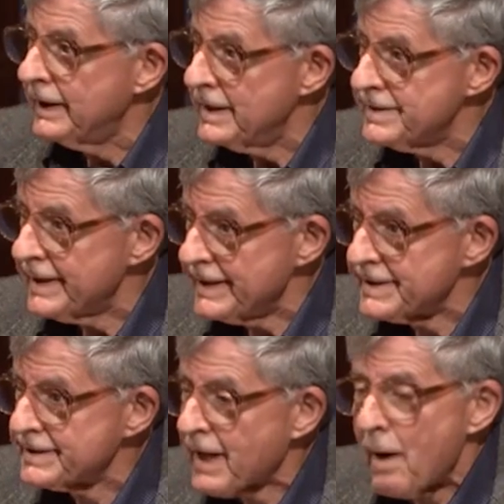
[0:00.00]
and say,
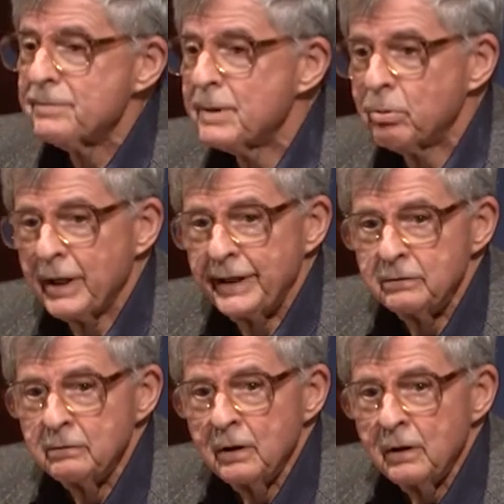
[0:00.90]
stop the plane.
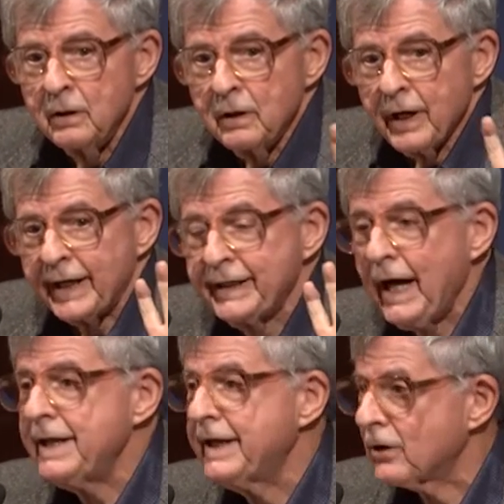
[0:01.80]
I
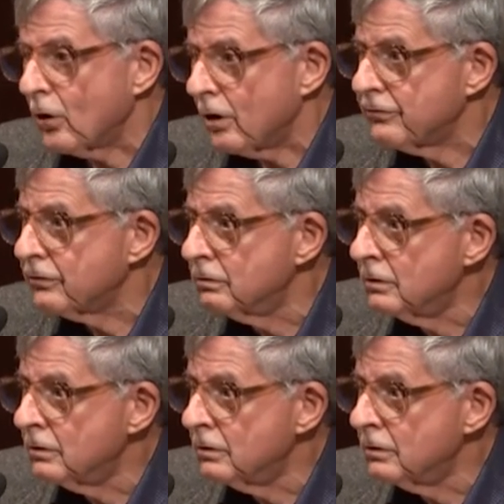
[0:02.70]
got to get off.